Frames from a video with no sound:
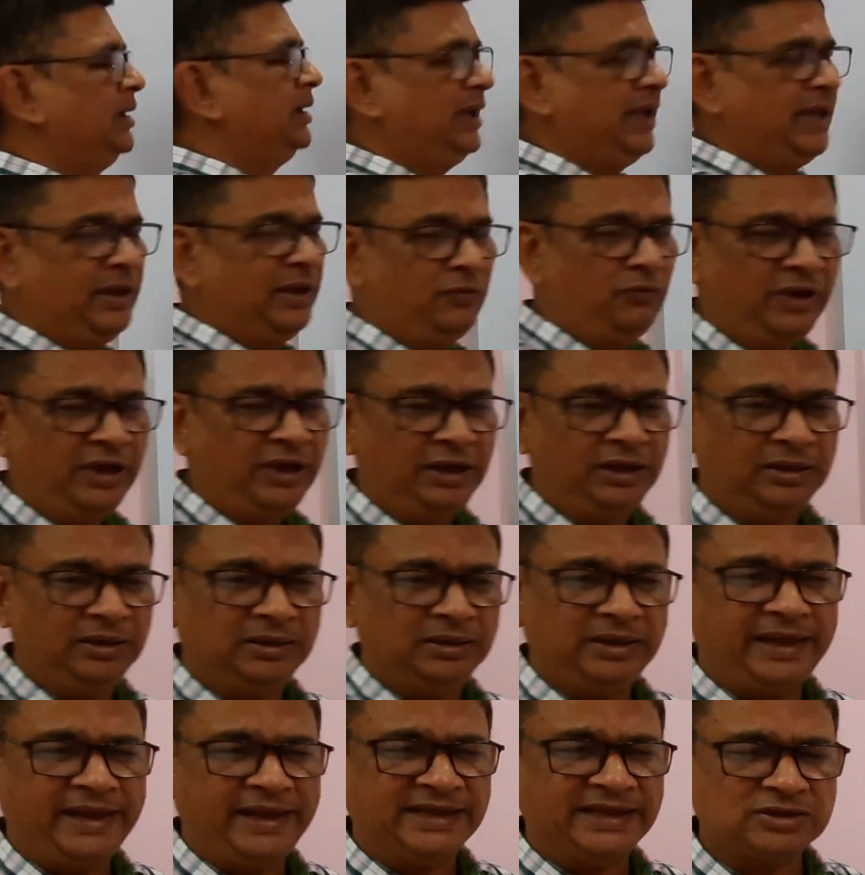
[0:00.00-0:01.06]

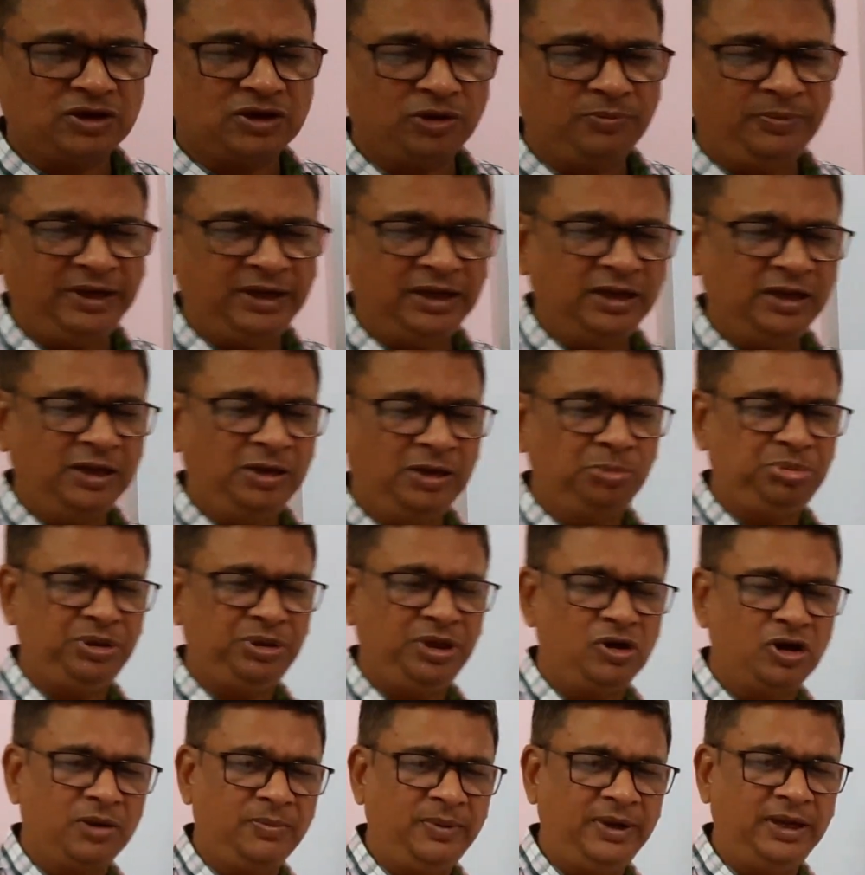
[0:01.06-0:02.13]
every s orbital, p
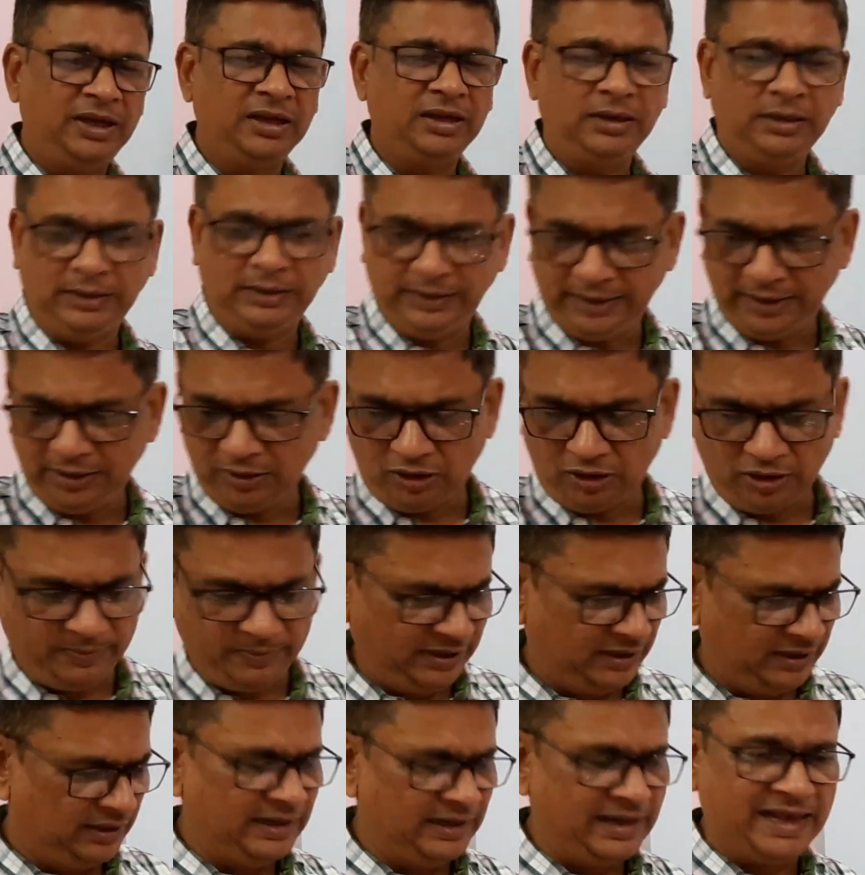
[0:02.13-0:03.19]
orbital, d
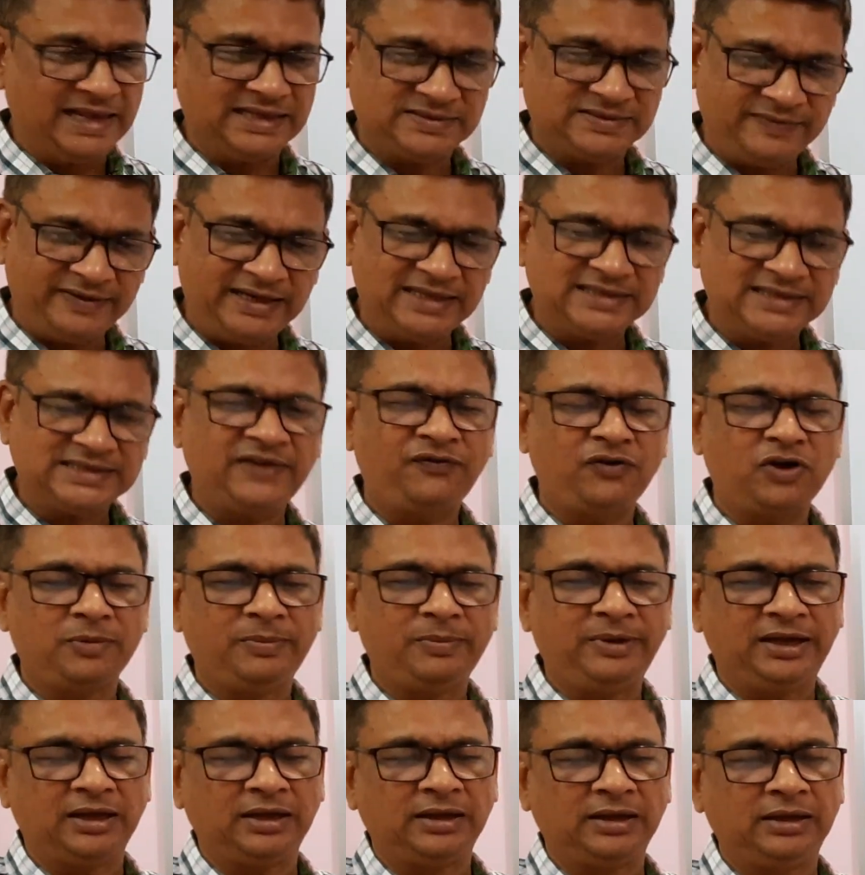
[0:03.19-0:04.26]
orbital as well as f
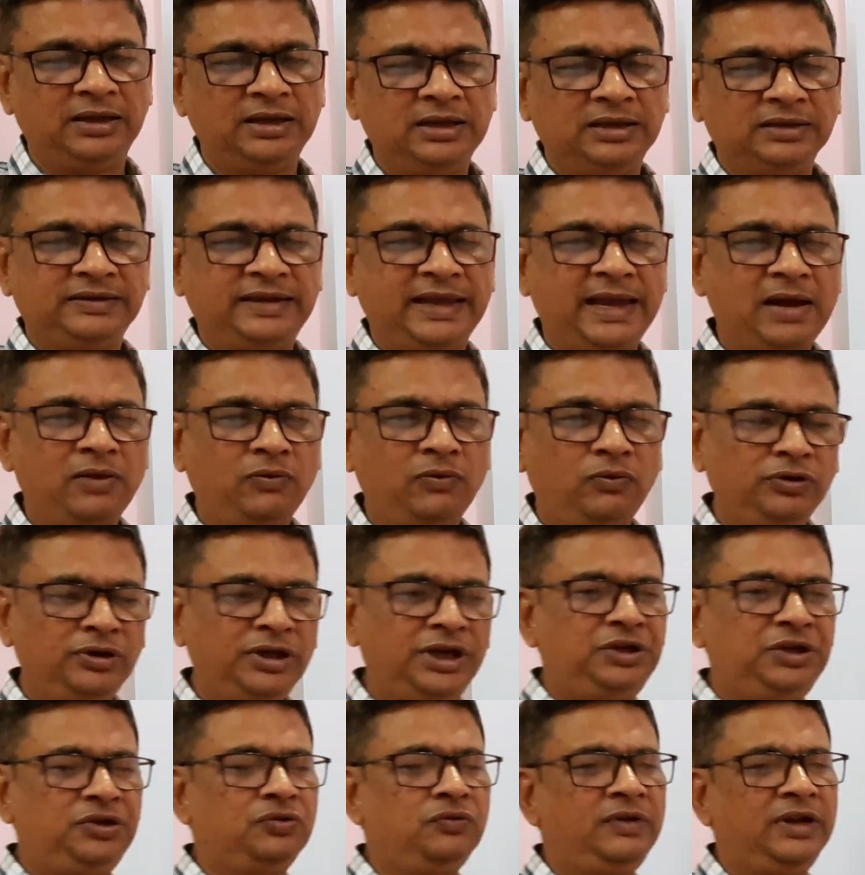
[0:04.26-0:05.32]
orbital, they have
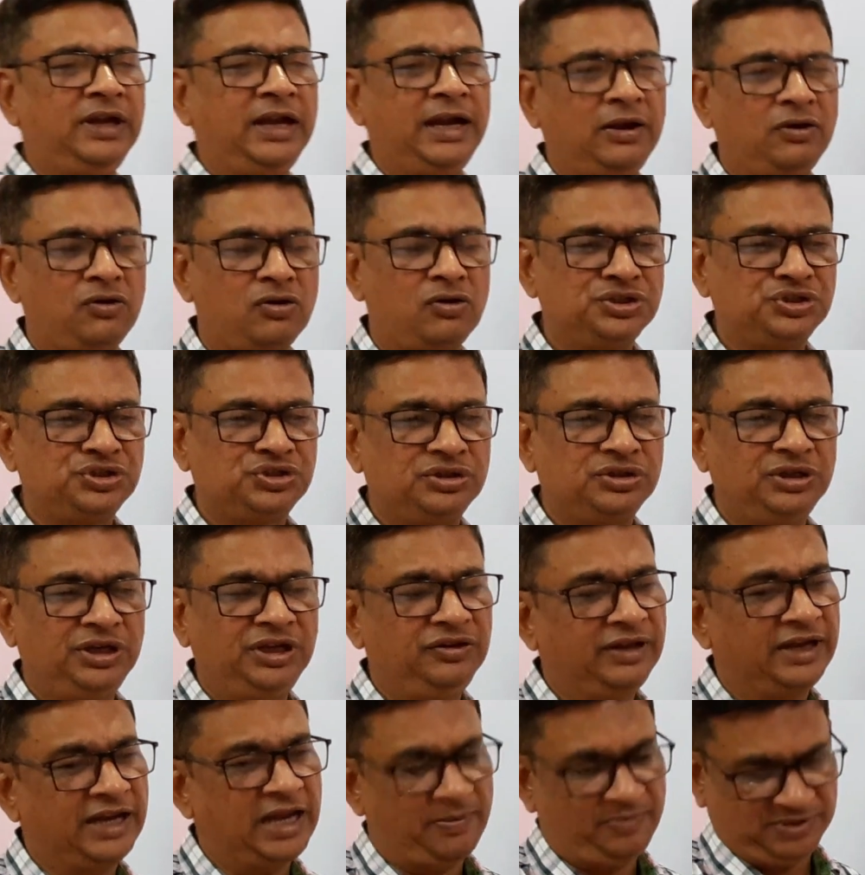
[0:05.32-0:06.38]
only 2 electrons in
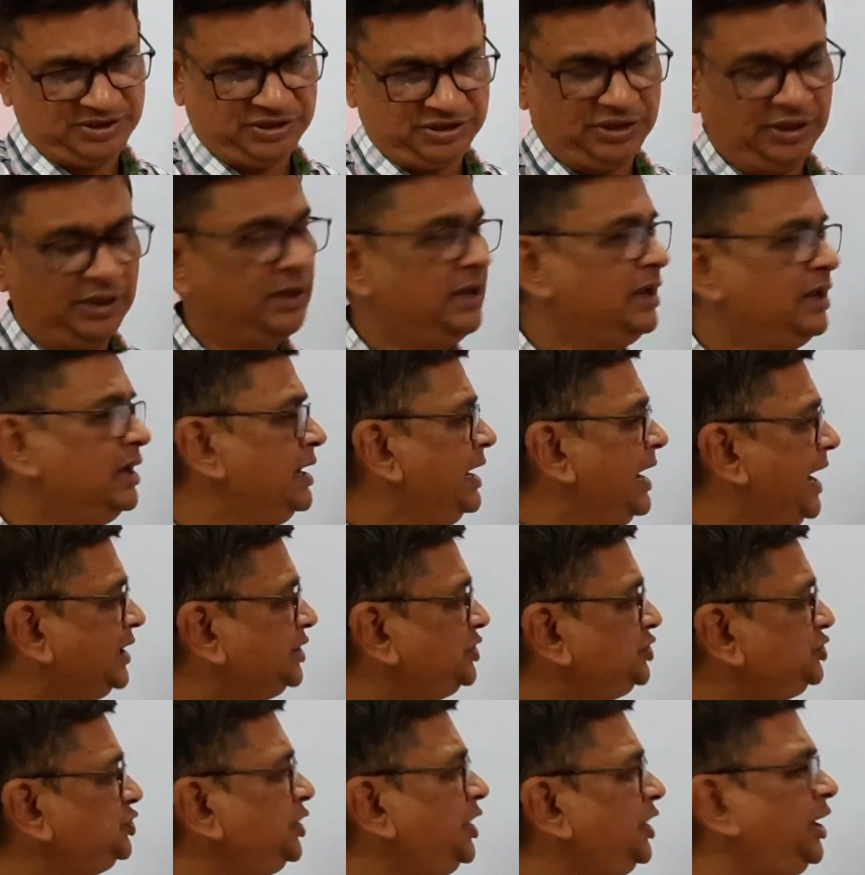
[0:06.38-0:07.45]
the capacity.
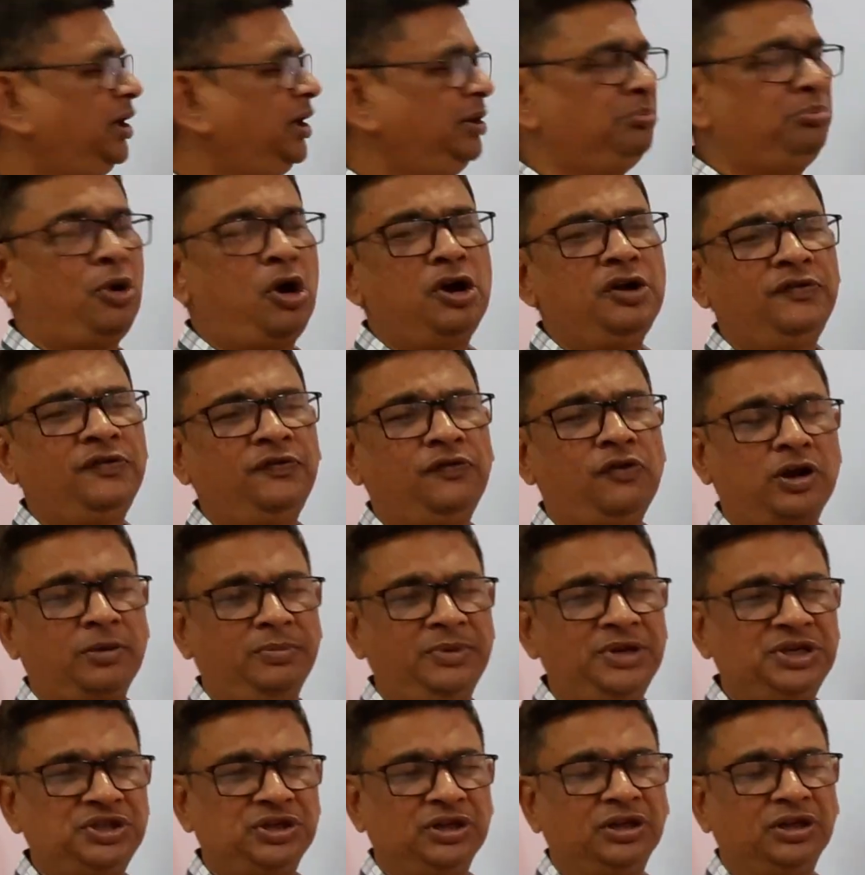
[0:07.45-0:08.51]
Actually, bond
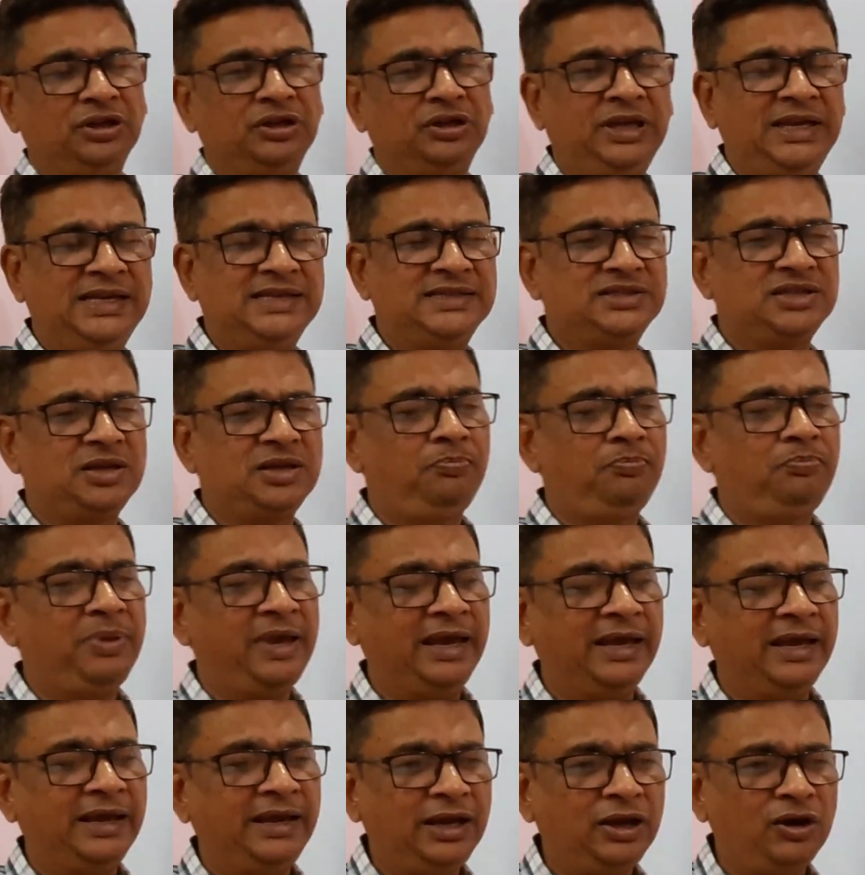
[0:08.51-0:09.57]
formation is the
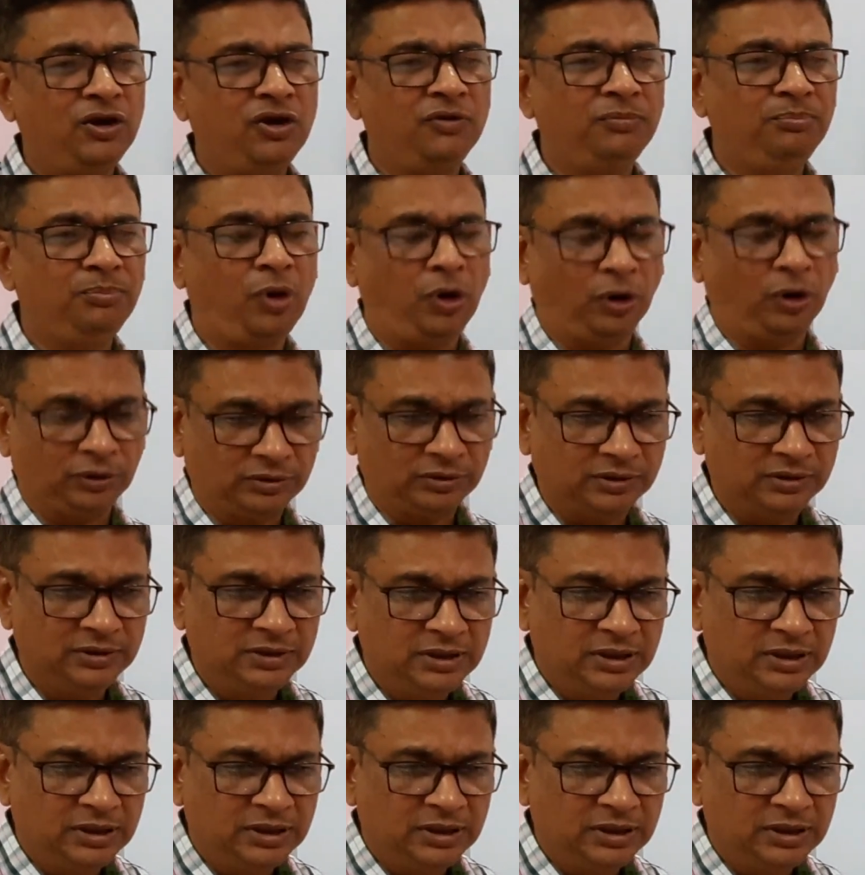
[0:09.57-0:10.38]
pairing of bond.